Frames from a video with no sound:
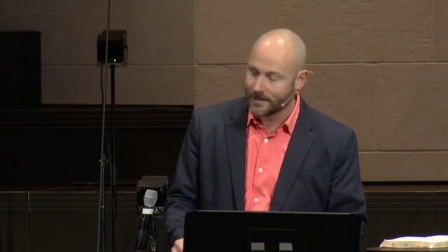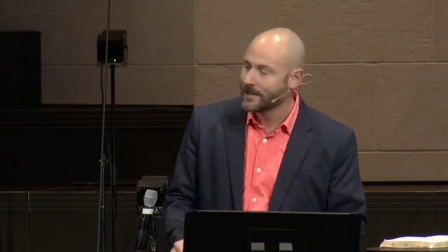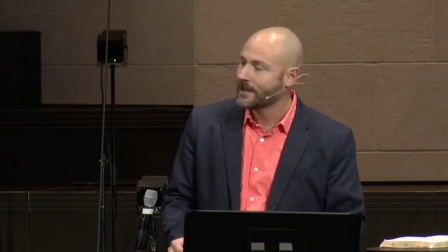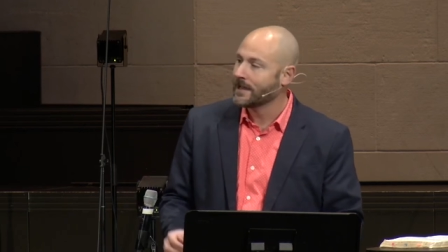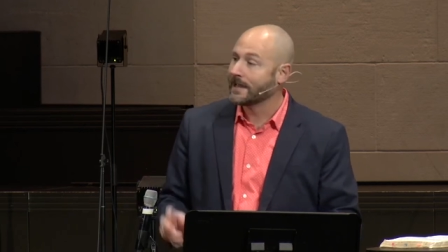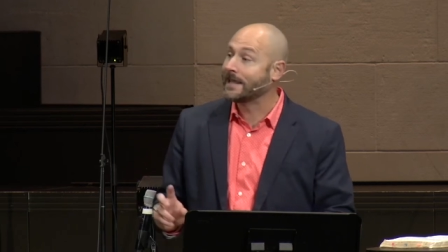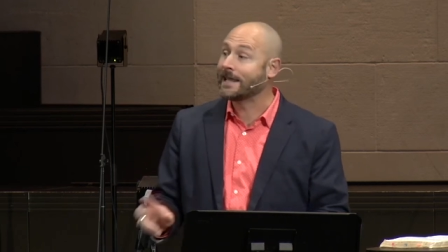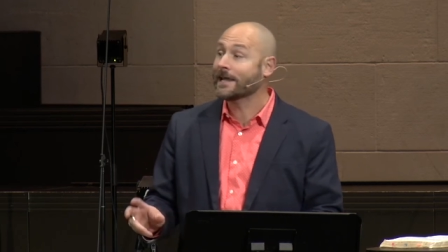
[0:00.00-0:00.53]

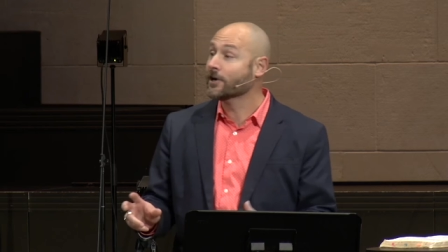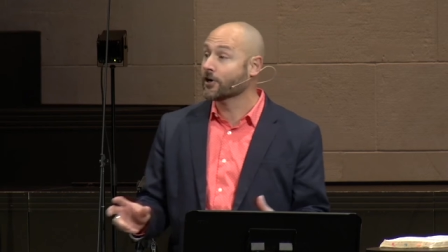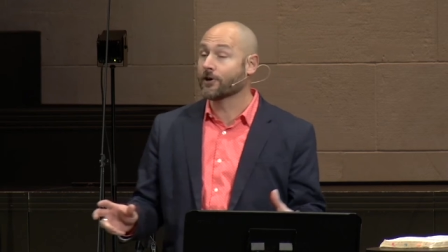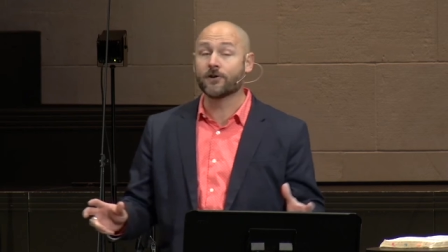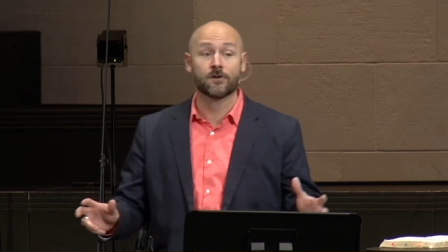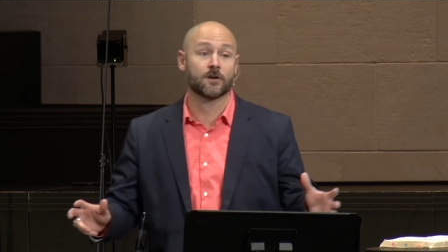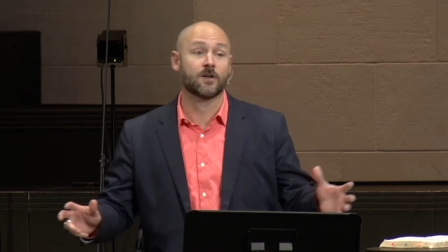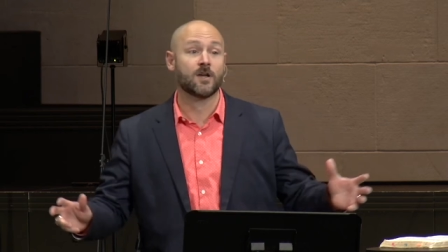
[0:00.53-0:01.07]

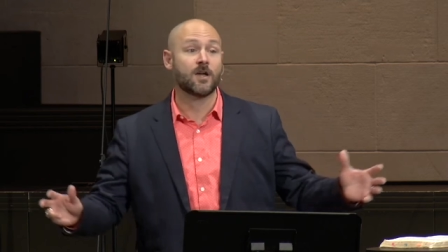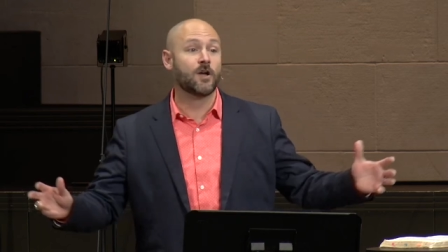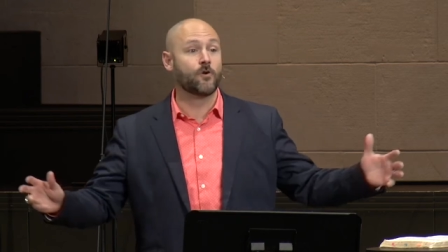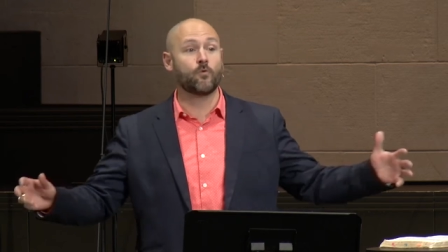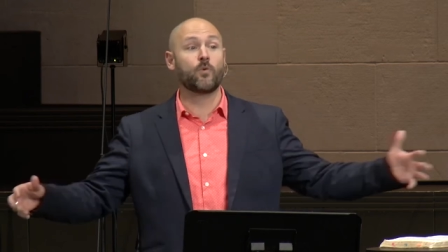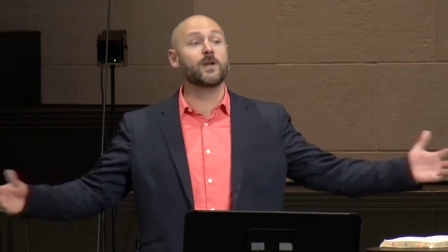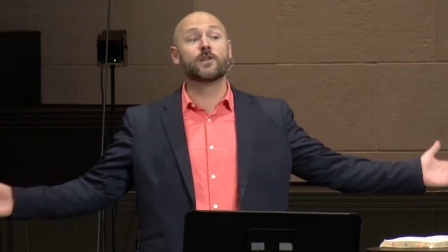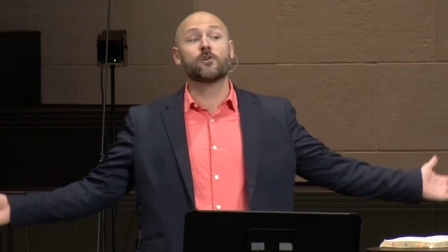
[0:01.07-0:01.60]
Here,
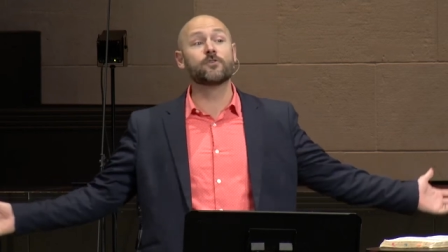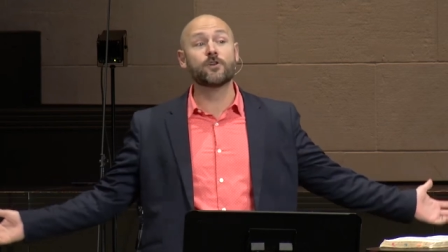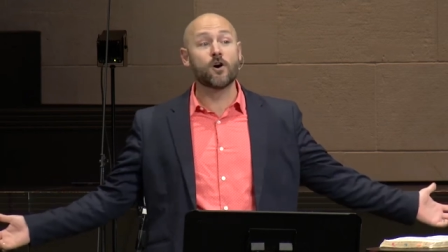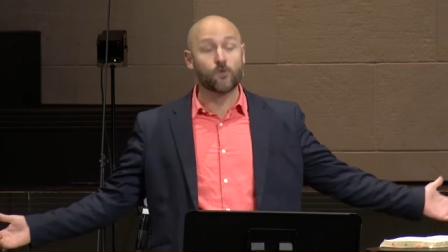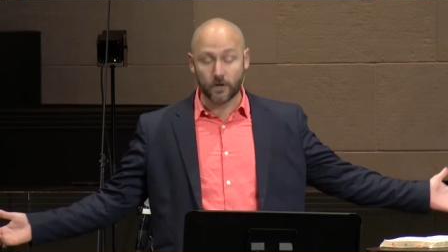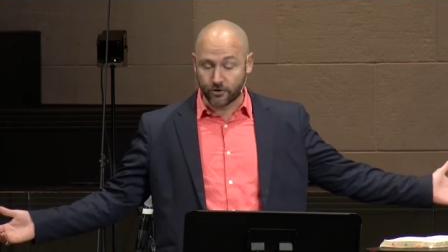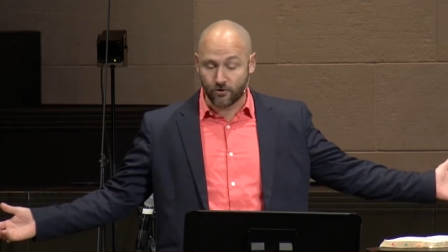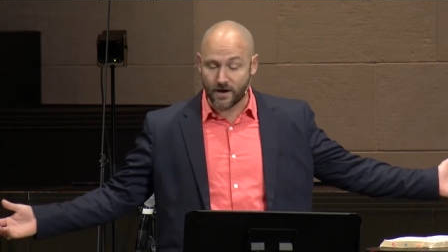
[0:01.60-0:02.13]
we don't
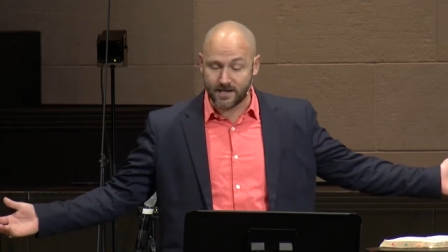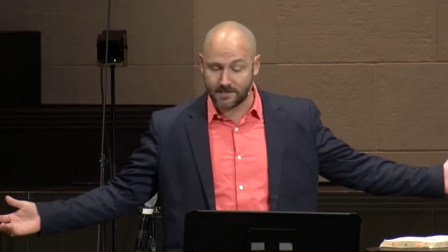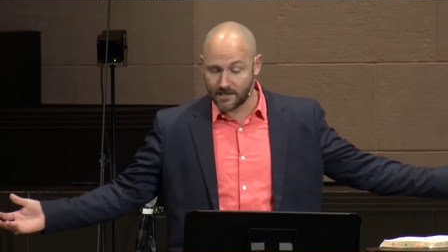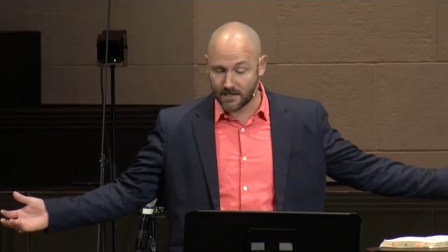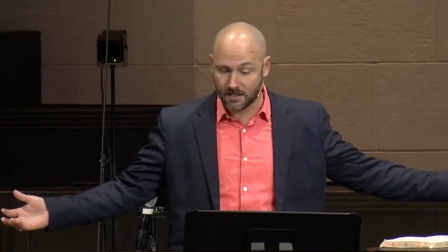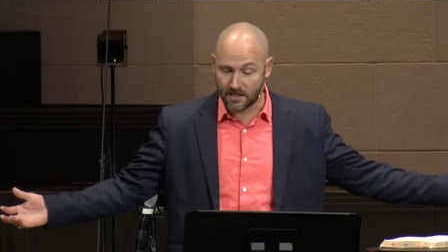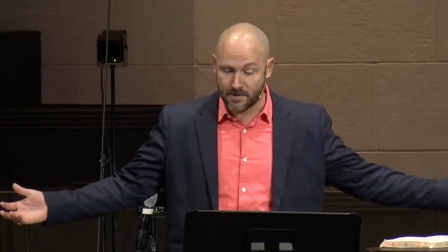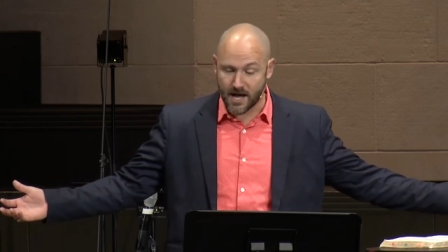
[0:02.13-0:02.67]
know a great
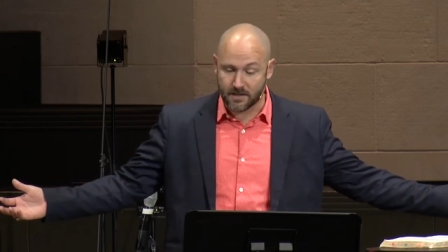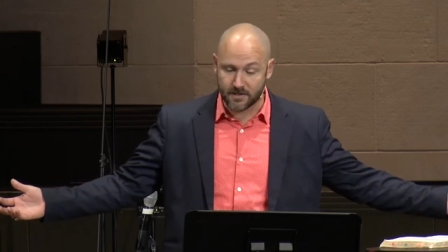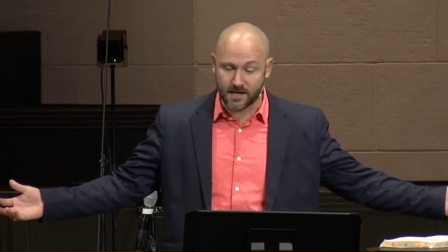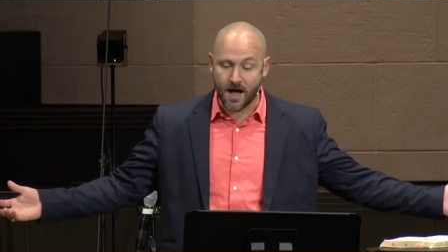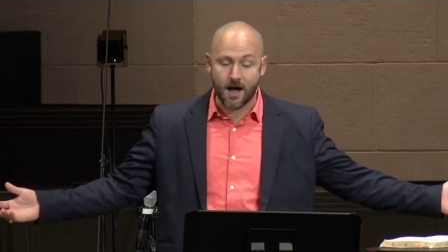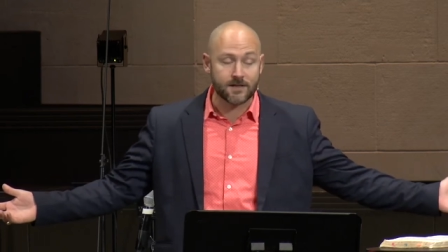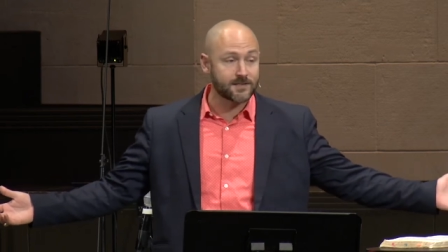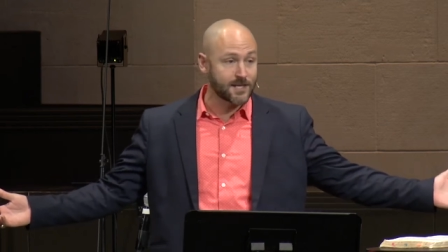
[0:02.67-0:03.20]
deal about the
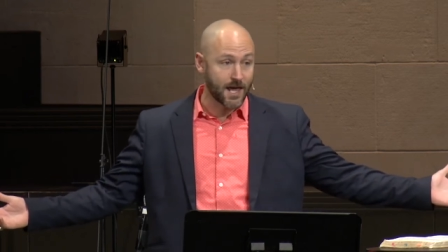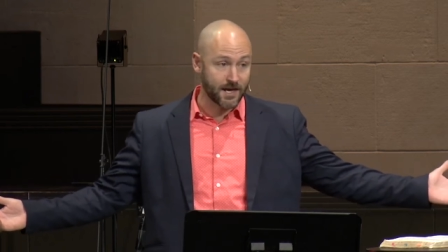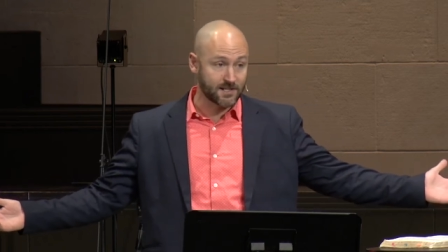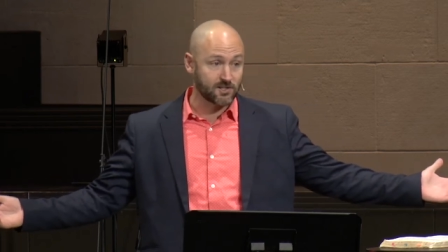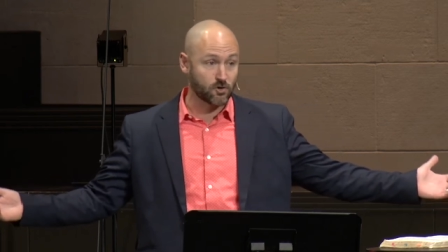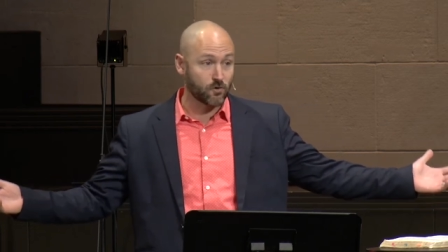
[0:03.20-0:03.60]
context